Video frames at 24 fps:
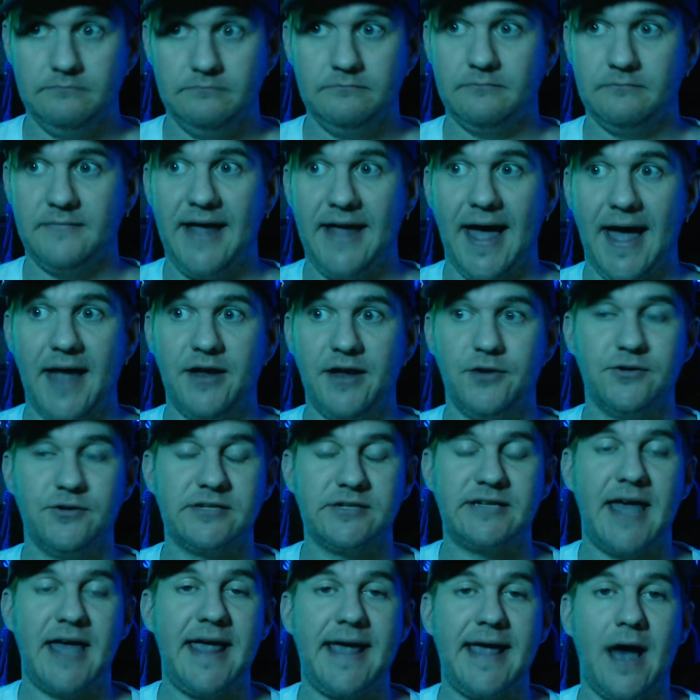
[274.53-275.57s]
yeah, you
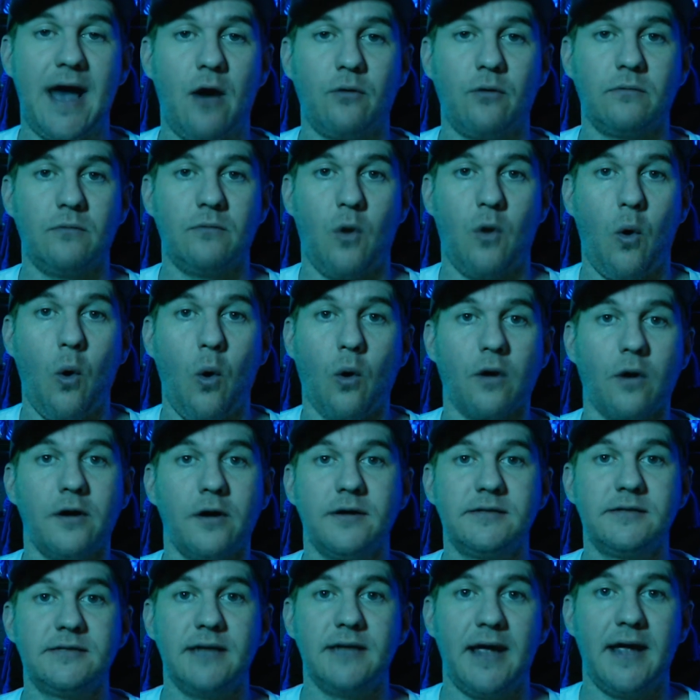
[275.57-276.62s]
just take out
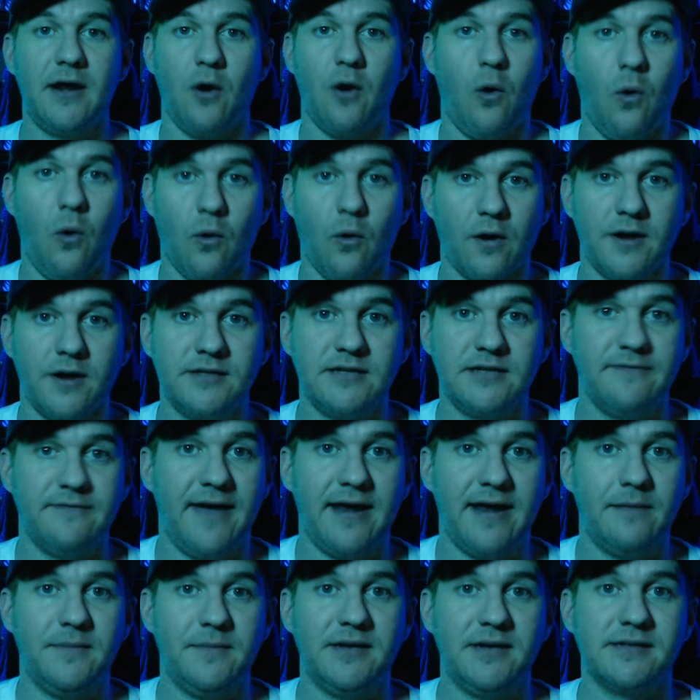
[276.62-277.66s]
hordes and hordes of
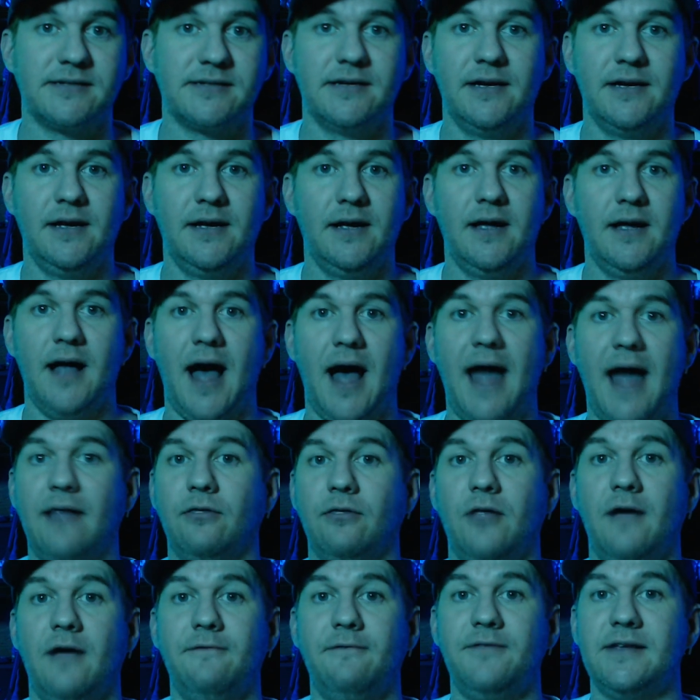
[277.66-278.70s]
enemies. I
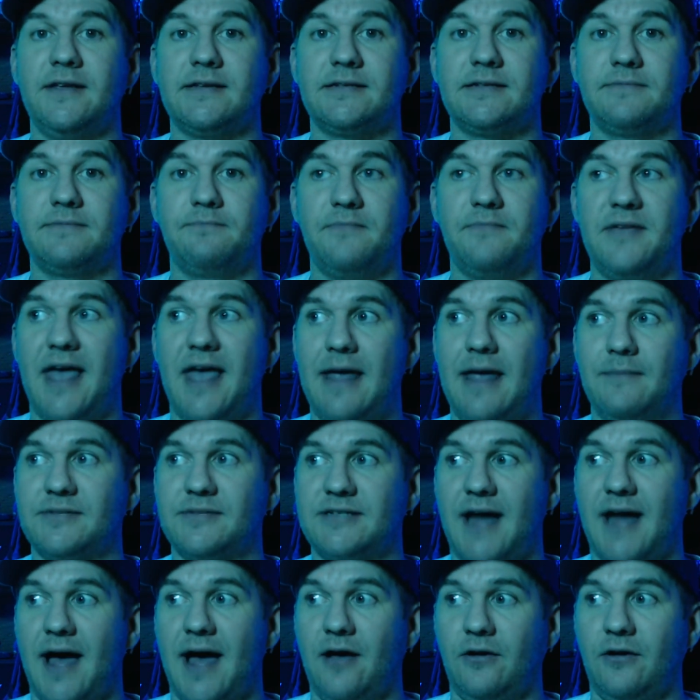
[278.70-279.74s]
love this game
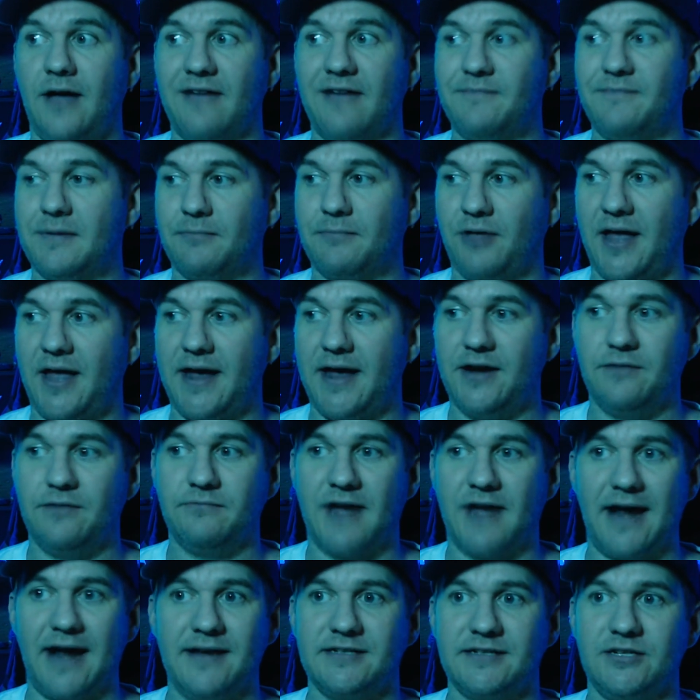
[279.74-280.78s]
style. I've been playing
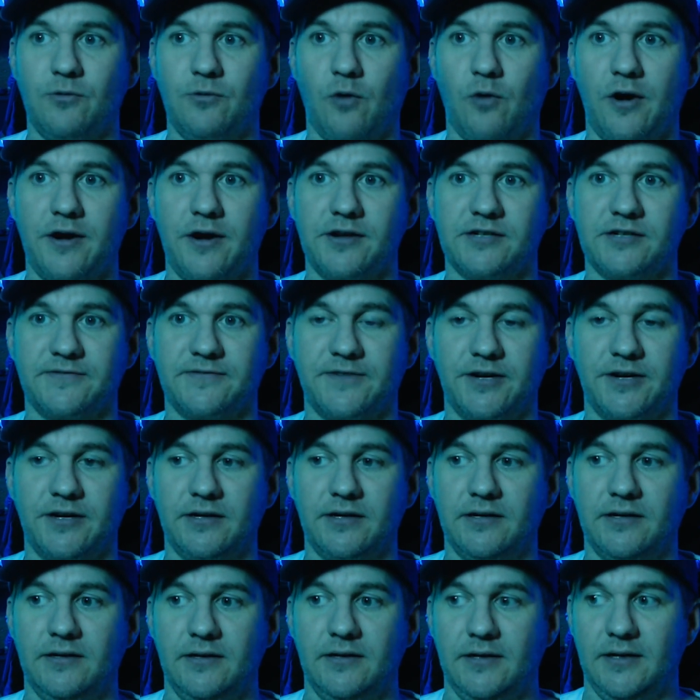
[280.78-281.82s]
Dynasty Warriors
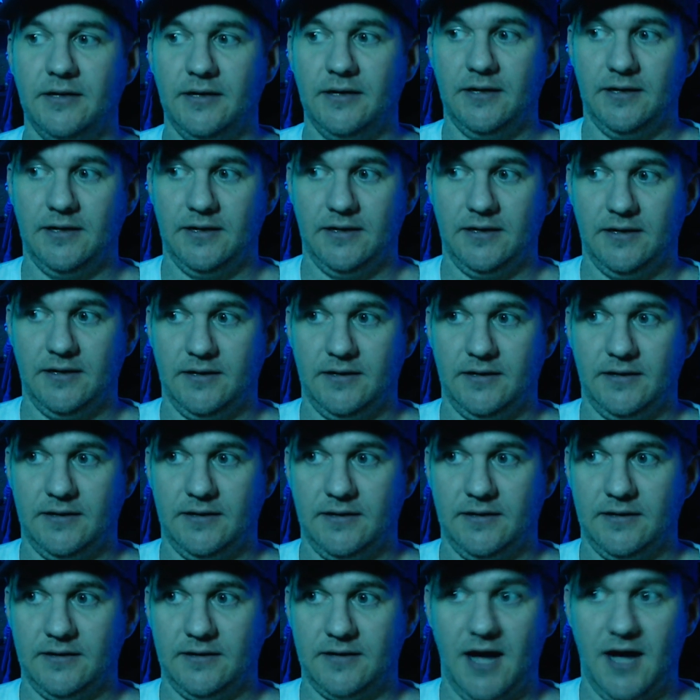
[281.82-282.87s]
for
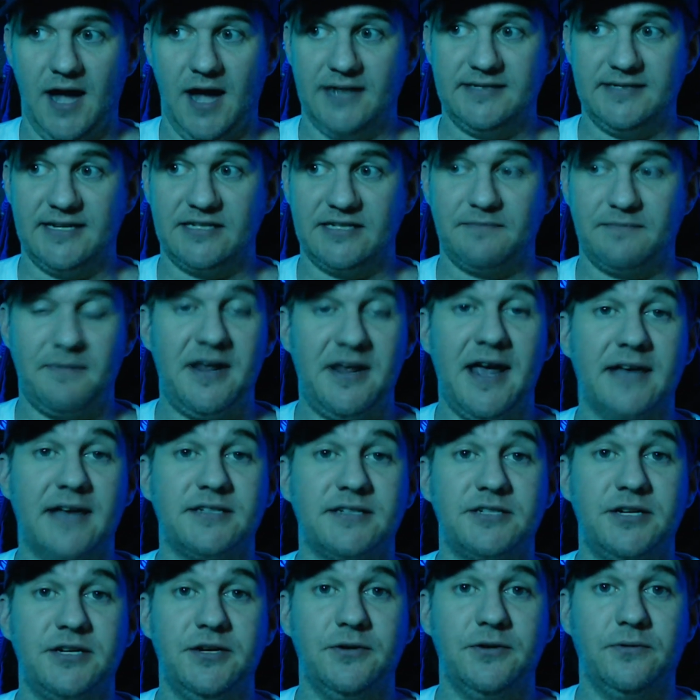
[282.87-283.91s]
since
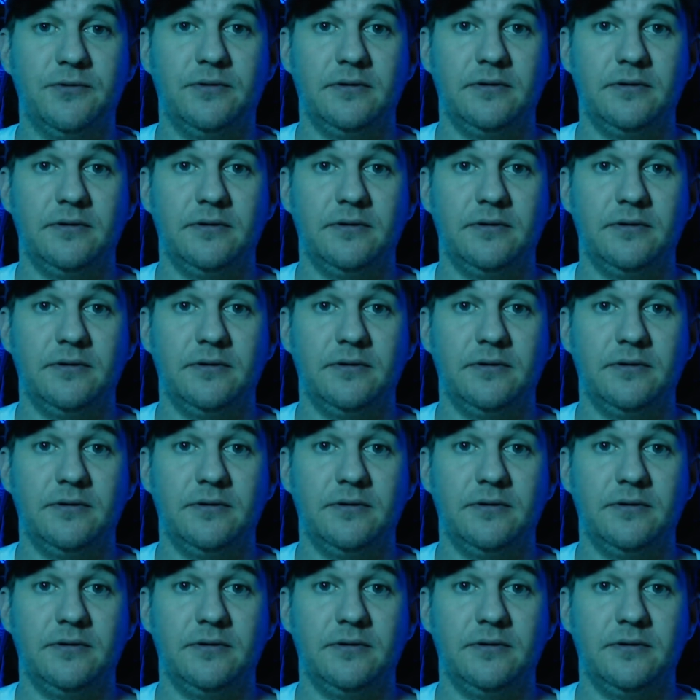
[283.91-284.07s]
PS2.